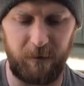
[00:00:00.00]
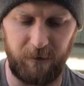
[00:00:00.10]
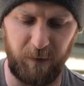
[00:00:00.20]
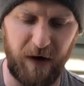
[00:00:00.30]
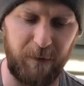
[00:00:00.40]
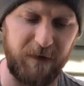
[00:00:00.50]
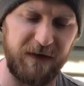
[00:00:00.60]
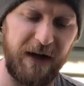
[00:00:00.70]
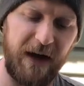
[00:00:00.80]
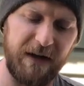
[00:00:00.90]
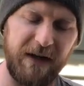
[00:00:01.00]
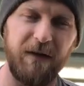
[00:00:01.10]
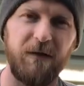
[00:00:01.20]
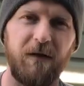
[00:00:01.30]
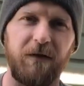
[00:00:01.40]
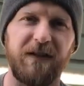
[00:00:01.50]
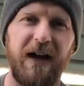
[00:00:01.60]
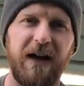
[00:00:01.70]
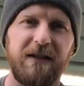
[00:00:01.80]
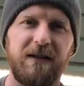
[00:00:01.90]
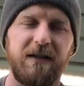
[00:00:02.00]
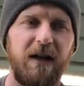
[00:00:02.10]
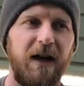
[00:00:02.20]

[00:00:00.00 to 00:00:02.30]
the proper size. I use their size.